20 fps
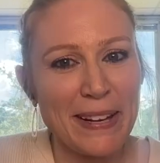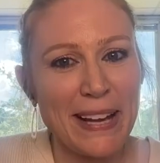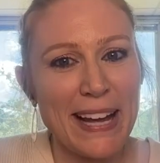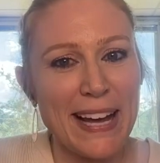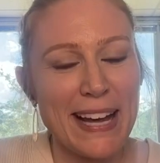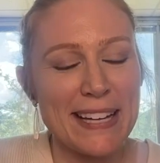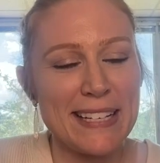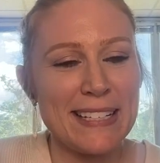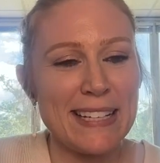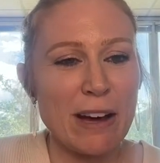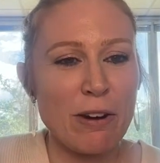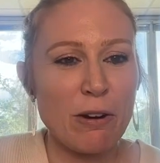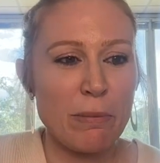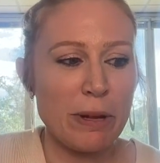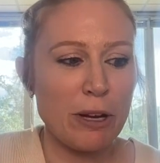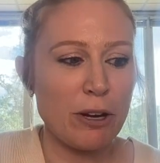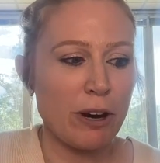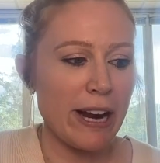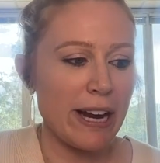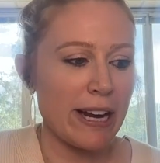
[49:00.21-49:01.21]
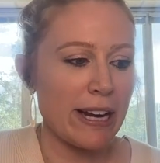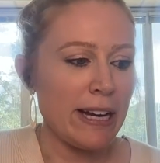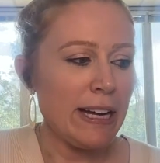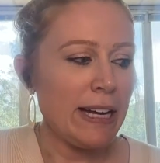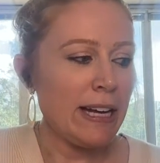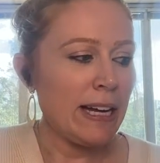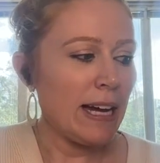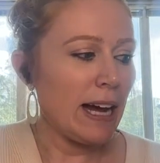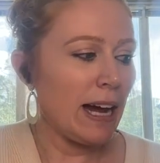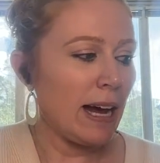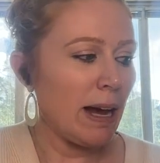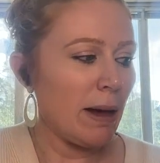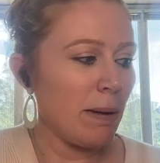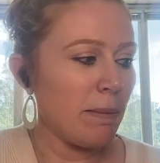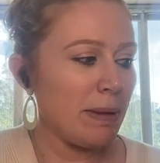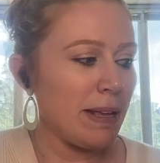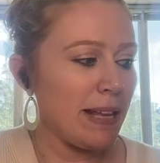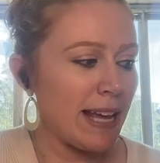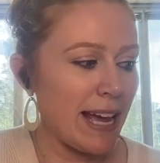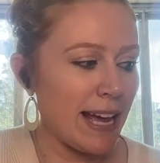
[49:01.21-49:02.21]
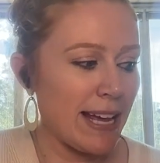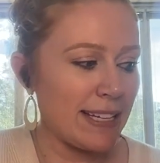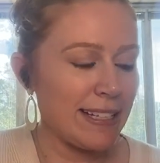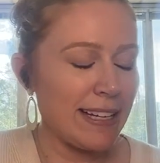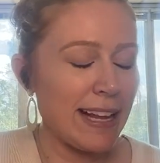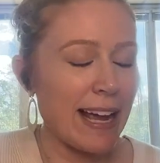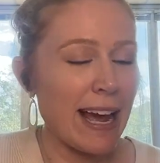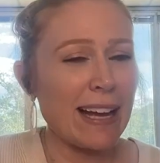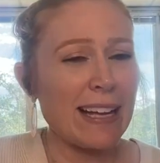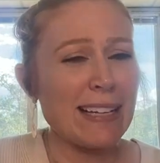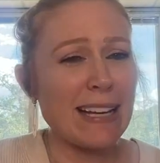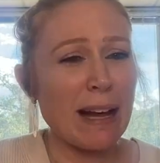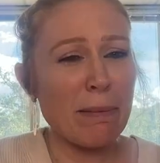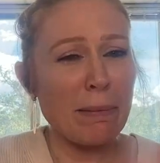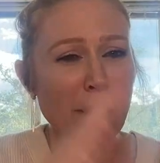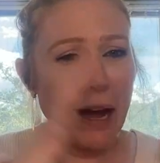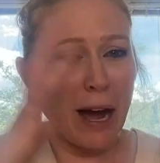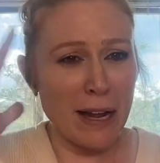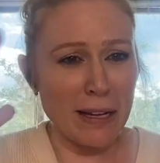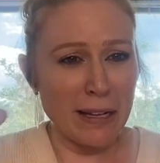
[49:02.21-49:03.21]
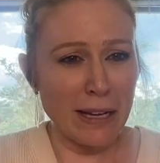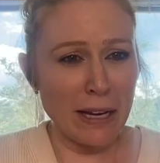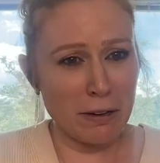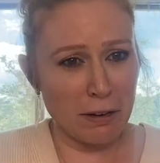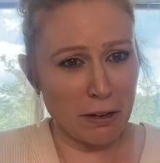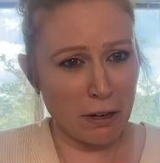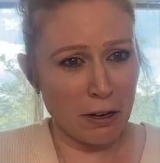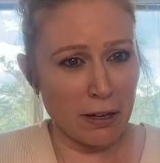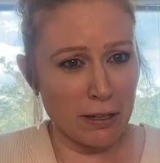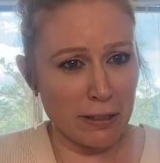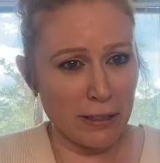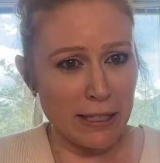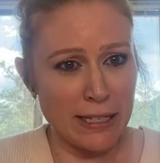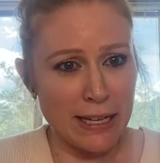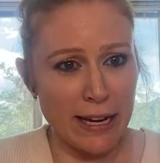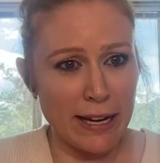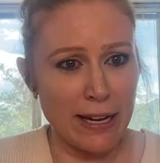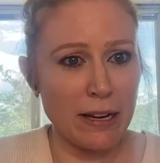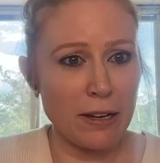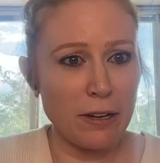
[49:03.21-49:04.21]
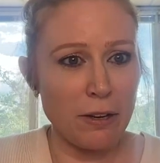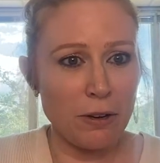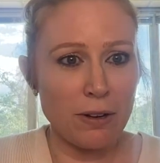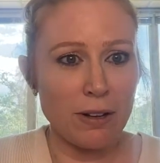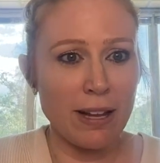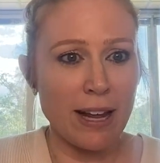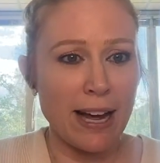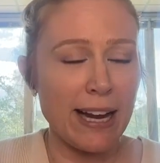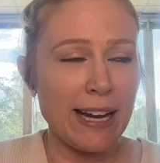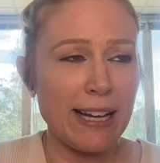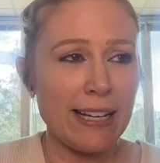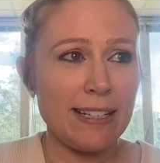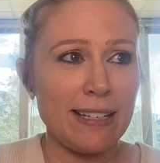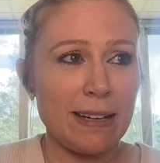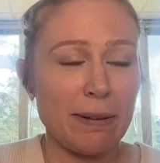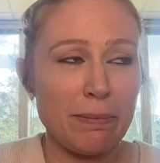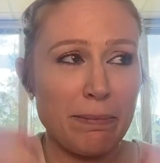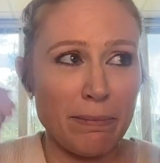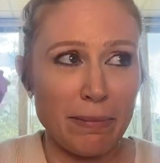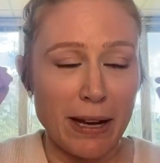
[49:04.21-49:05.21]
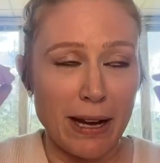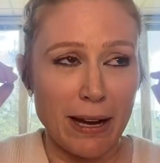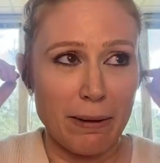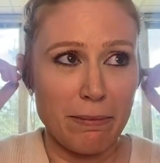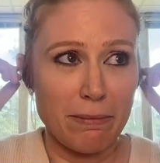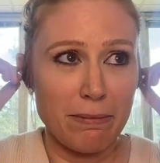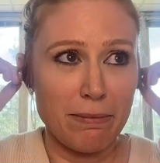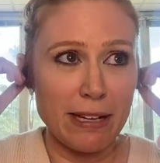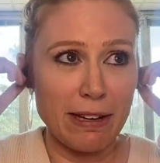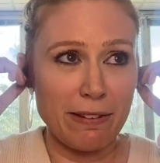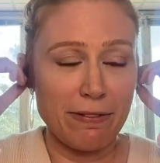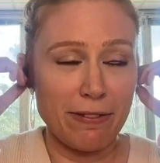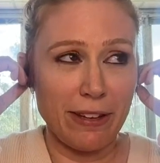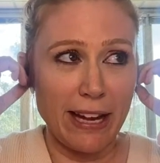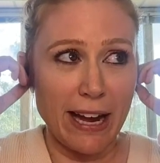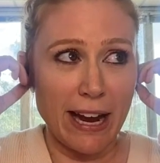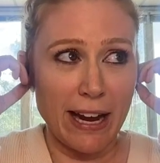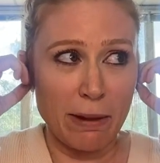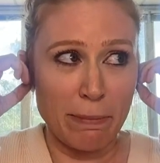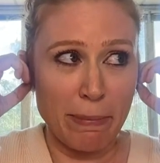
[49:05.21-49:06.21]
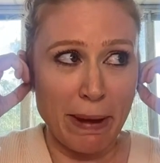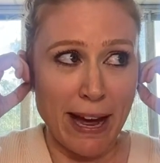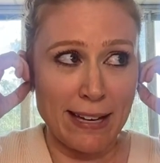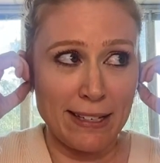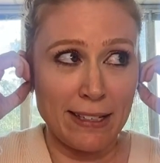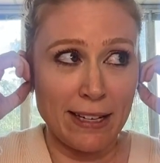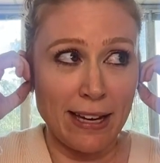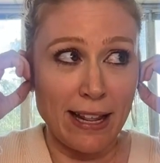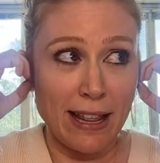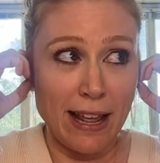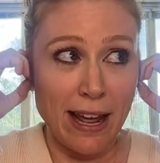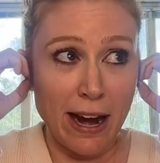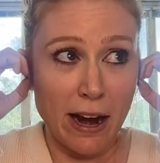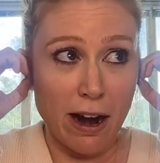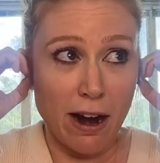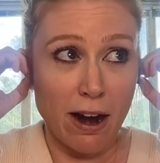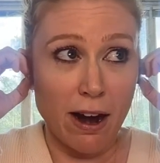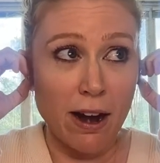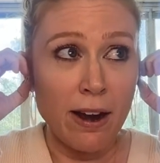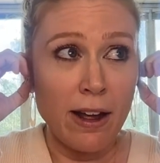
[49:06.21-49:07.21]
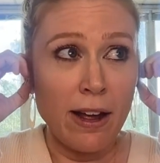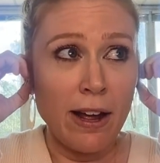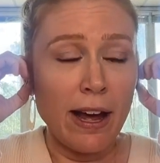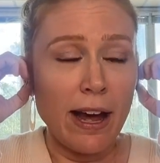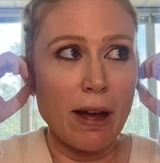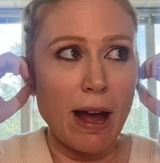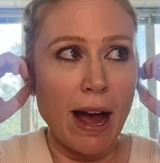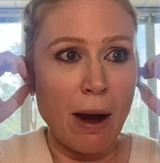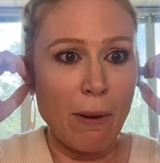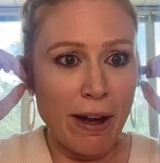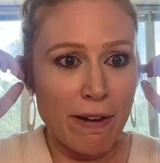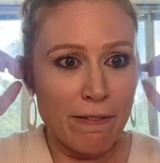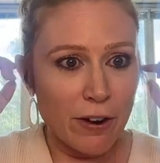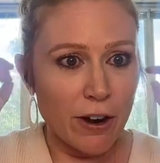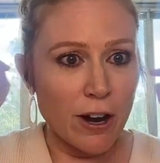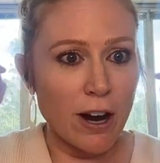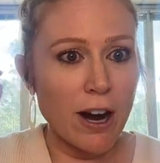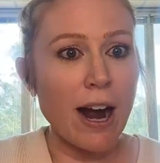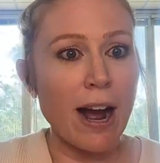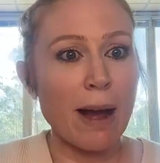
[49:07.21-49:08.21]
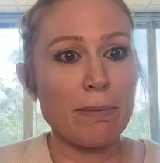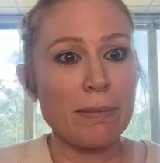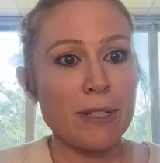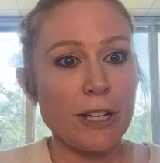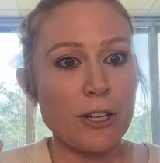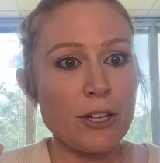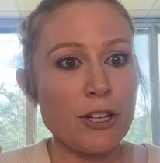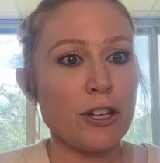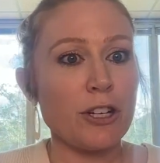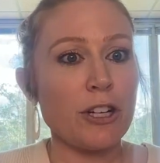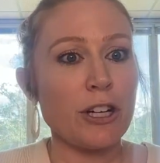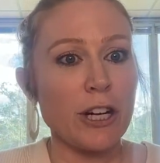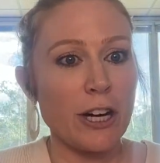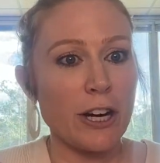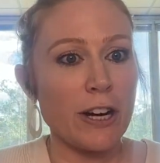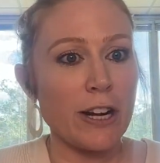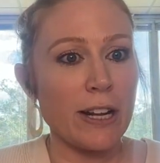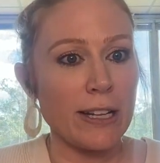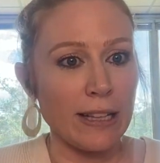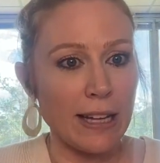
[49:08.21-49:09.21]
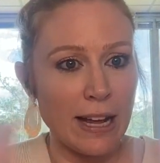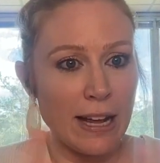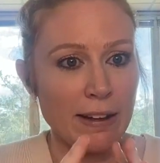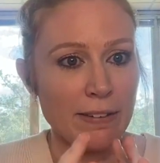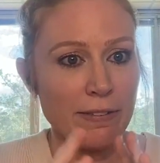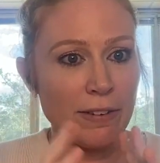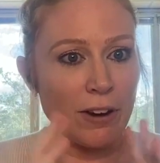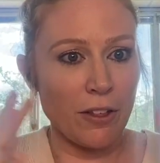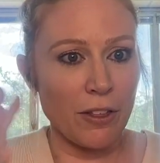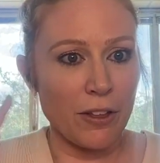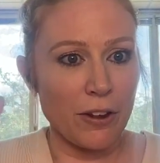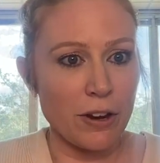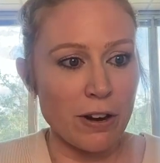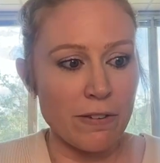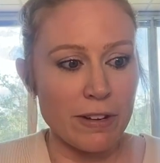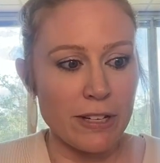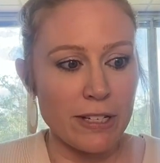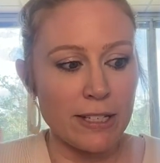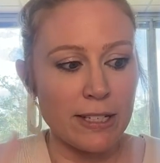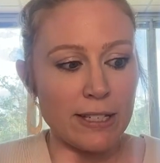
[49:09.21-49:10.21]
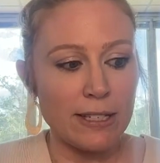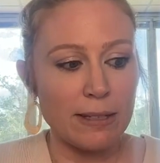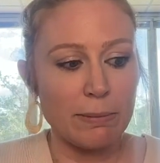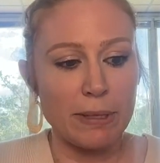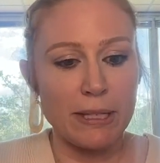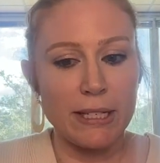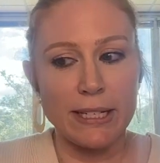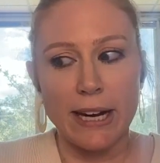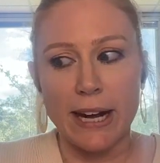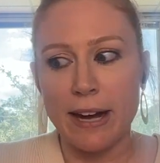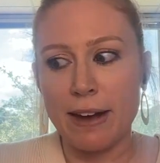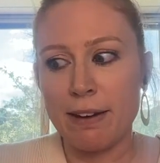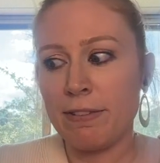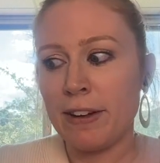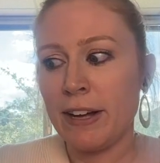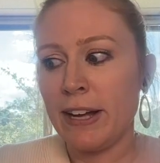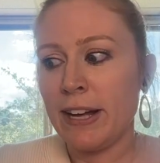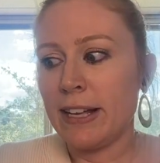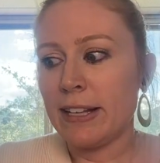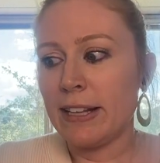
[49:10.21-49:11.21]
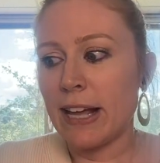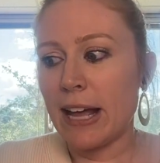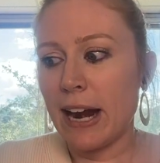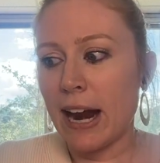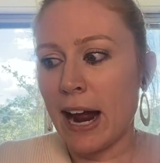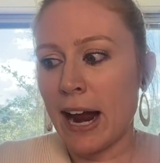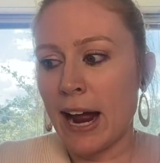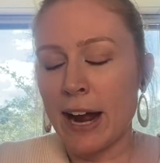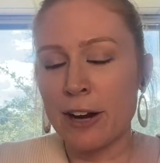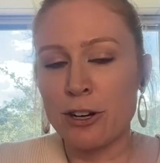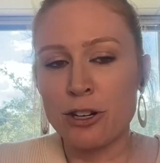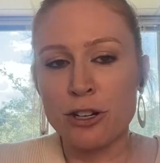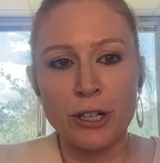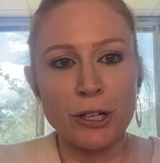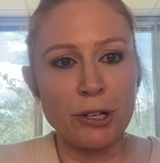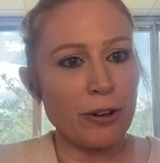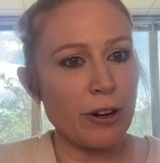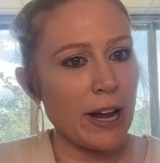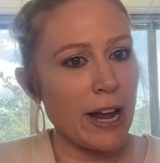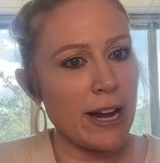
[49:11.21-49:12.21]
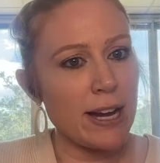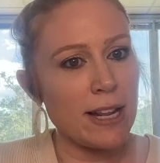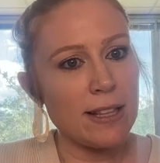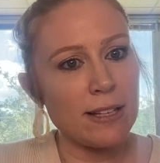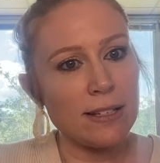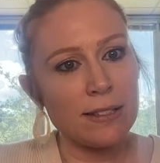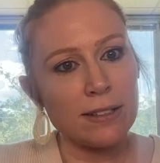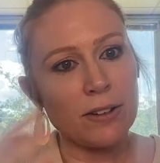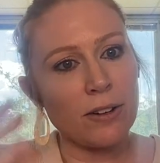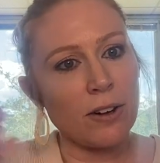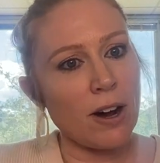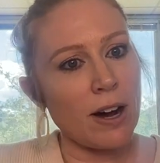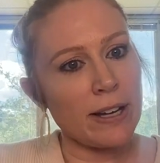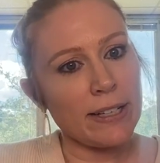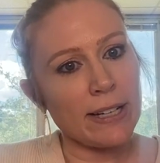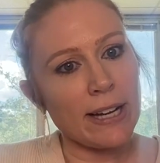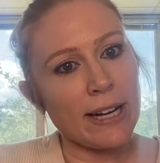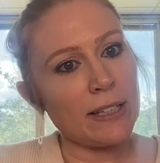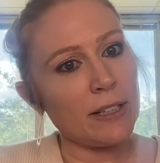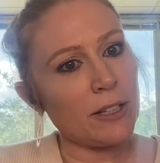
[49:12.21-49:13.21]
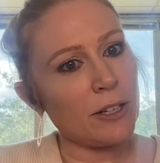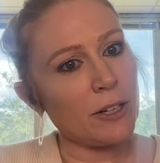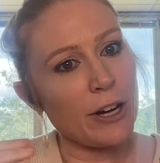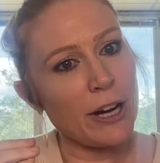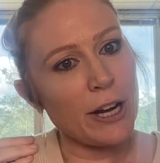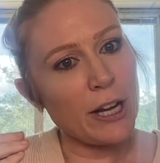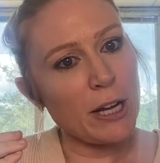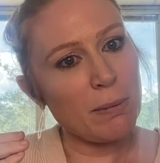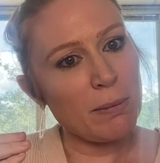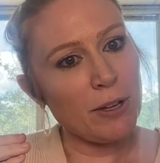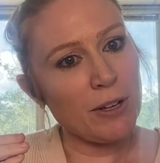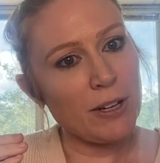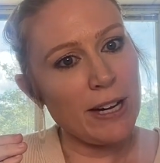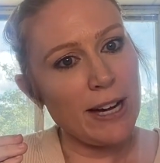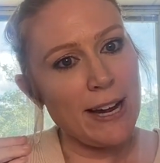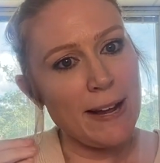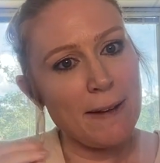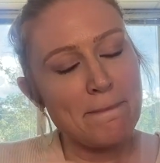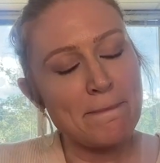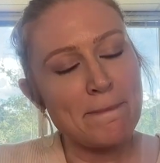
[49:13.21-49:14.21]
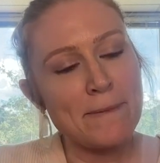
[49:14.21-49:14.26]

Yes, that would be great. Yes, yeah, because I'm not like currently taking new clients. I'm definitely at capacity there. However, I'm such a nerd and love all the nervous system stuff that I actually created this little online learning community.